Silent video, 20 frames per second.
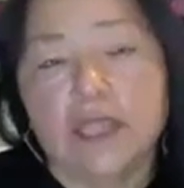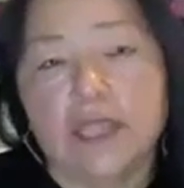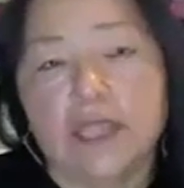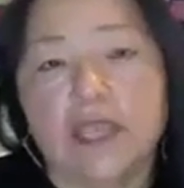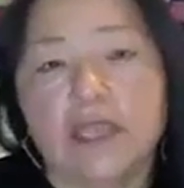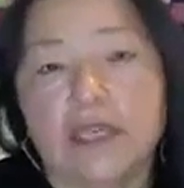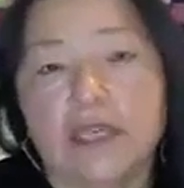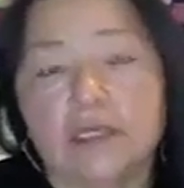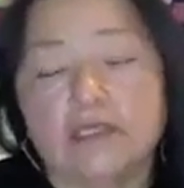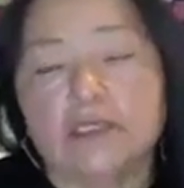
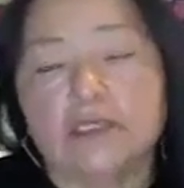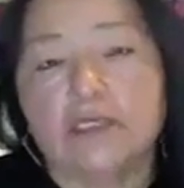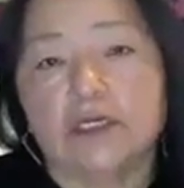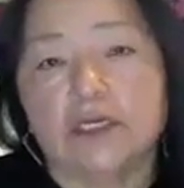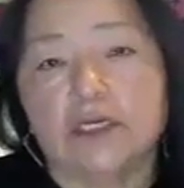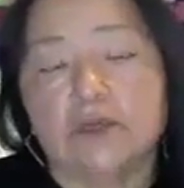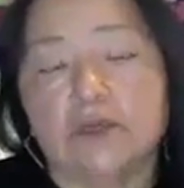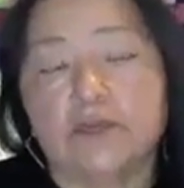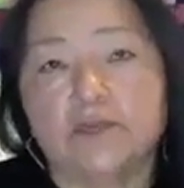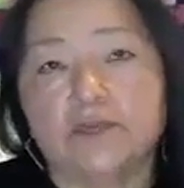And
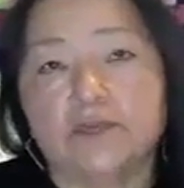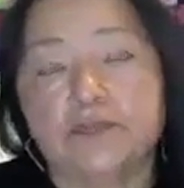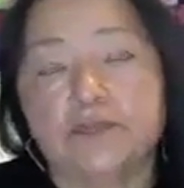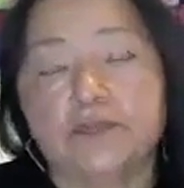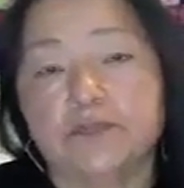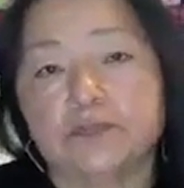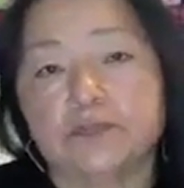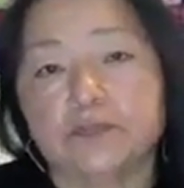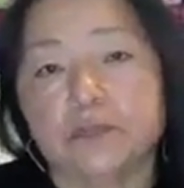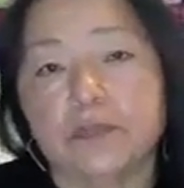
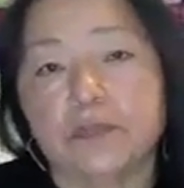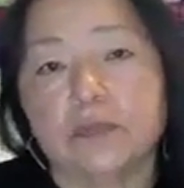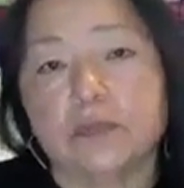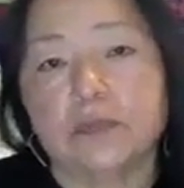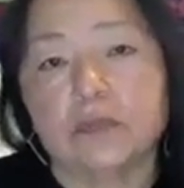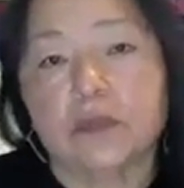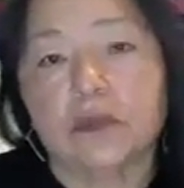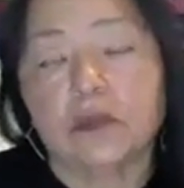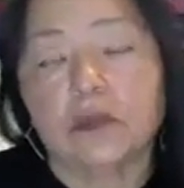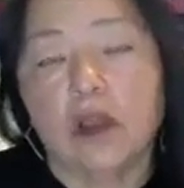
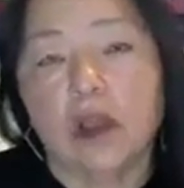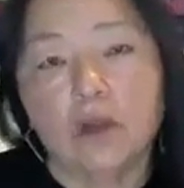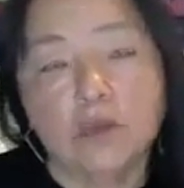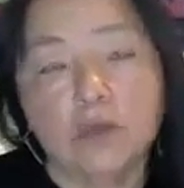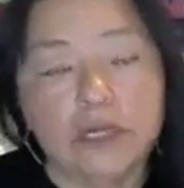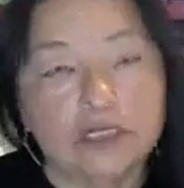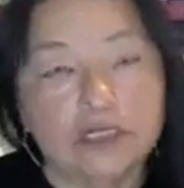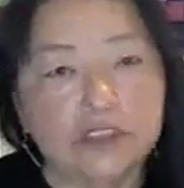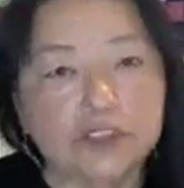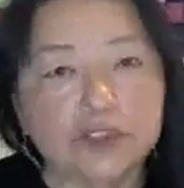
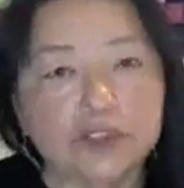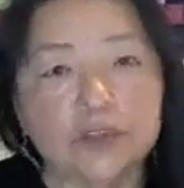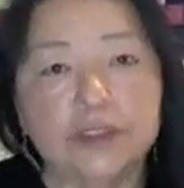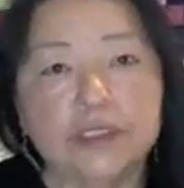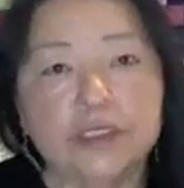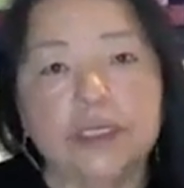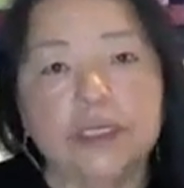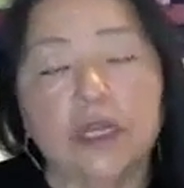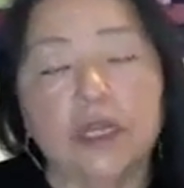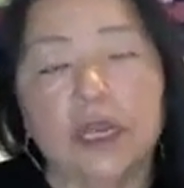on my
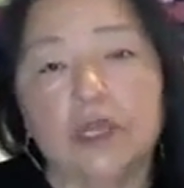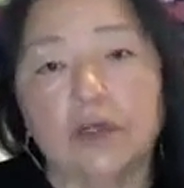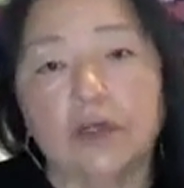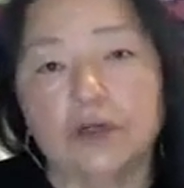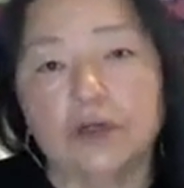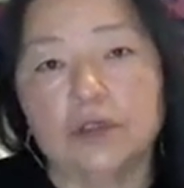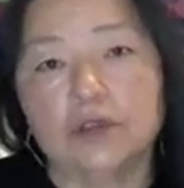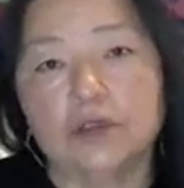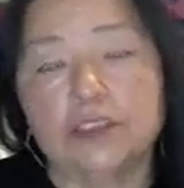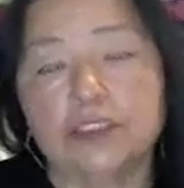journey, I
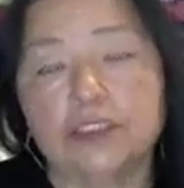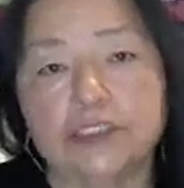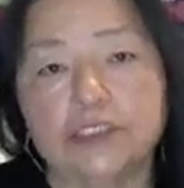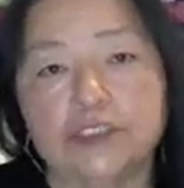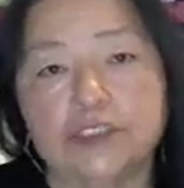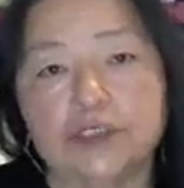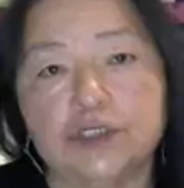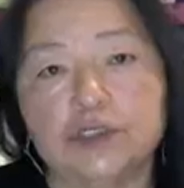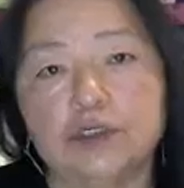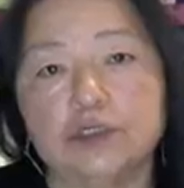heard
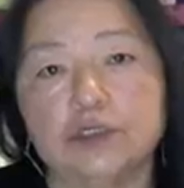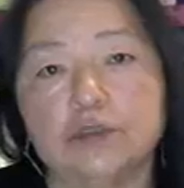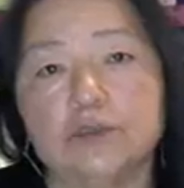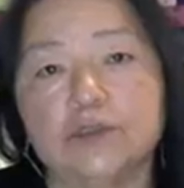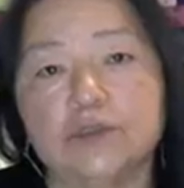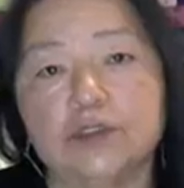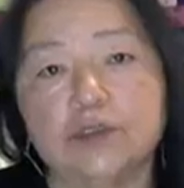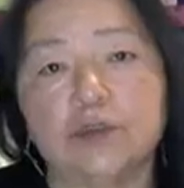this term.